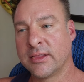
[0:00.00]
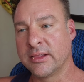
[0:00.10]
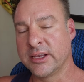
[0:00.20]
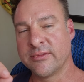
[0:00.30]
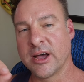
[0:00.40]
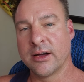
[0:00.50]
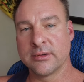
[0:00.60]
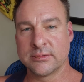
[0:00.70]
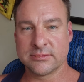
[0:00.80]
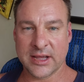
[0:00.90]
leave
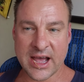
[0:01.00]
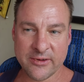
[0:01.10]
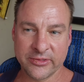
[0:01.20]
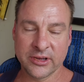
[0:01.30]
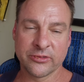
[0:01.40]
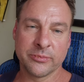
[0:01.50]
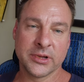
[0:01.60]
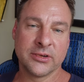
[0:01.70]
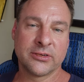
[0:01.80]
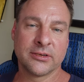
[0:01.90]
out half of the
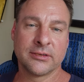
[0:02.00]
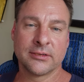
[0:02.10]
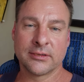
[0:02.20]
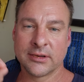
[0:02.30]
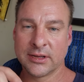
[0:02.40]
information,